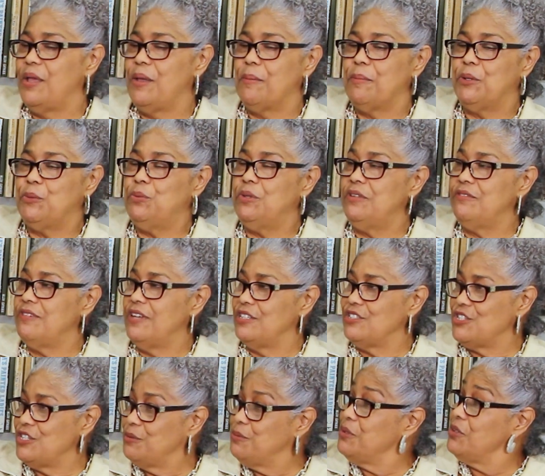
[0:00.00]
but we
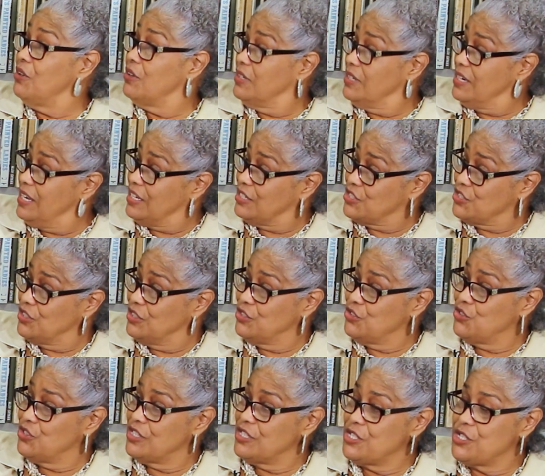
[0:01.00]
eventually got a national
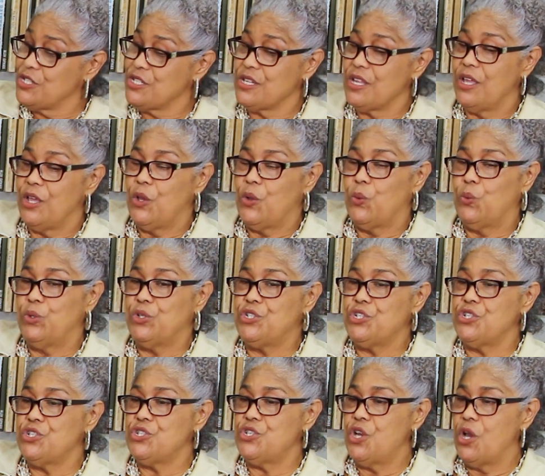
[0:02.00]
trust, which
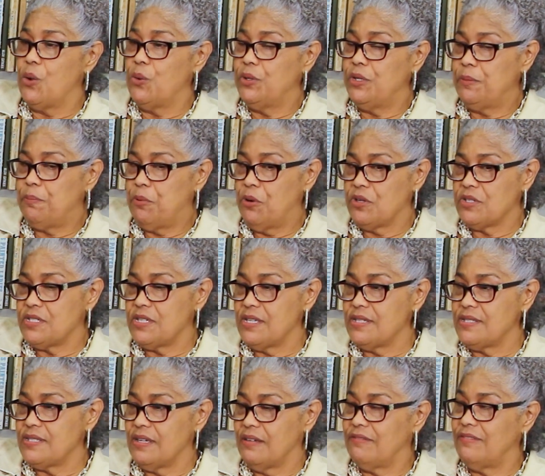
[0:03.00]
is now in the
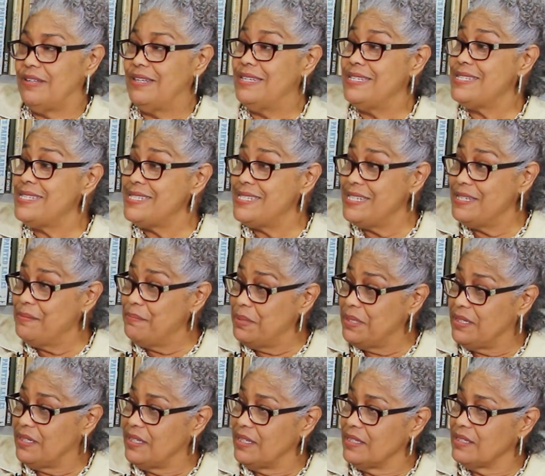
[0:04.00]
process of listing
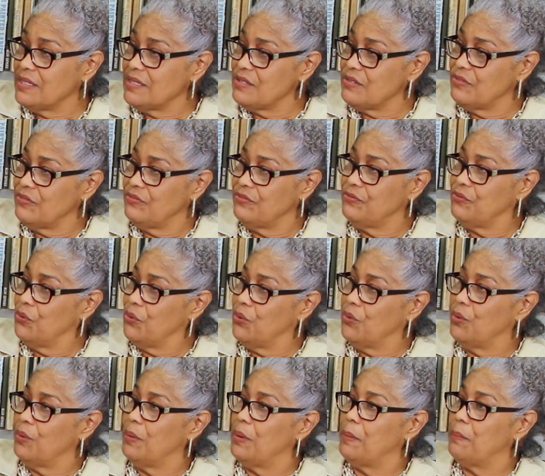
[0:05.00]
buildings
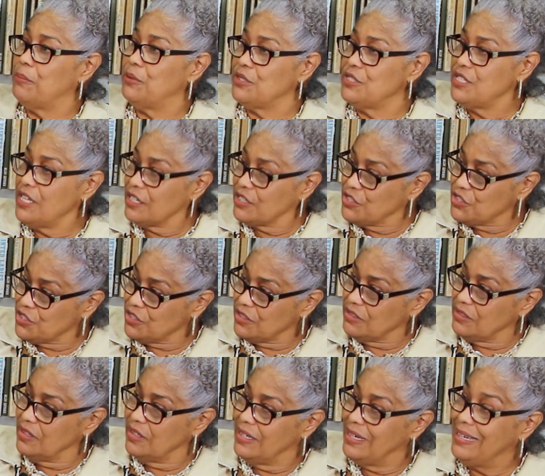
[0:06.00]
for
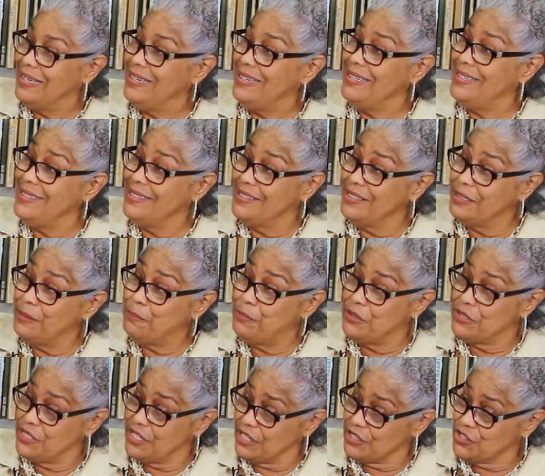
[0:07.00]
protection, legal
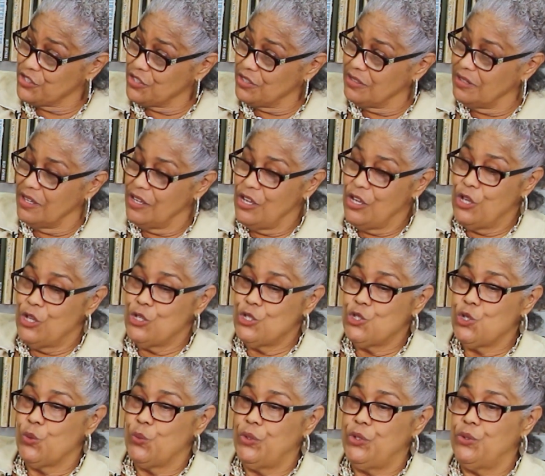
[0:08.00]
protection.
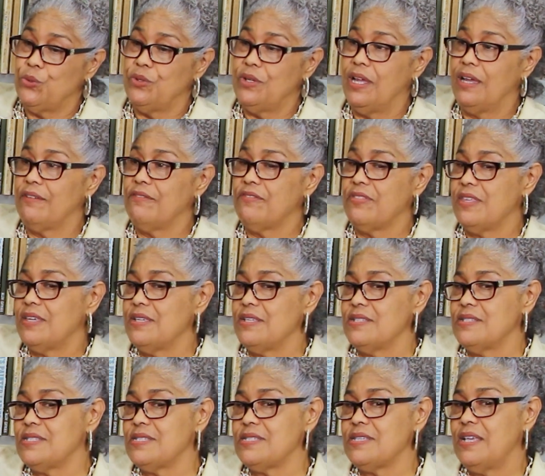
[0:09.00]
So we don't have
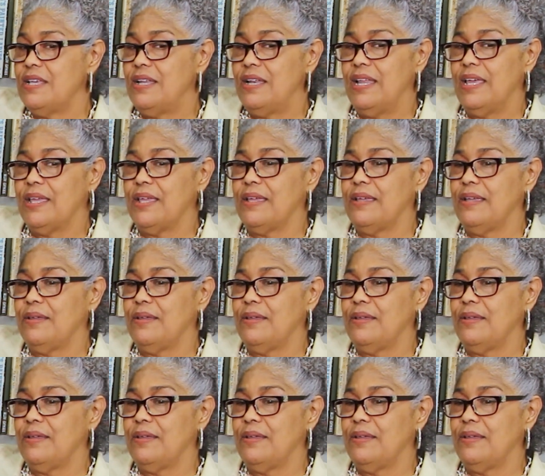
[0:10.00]
things like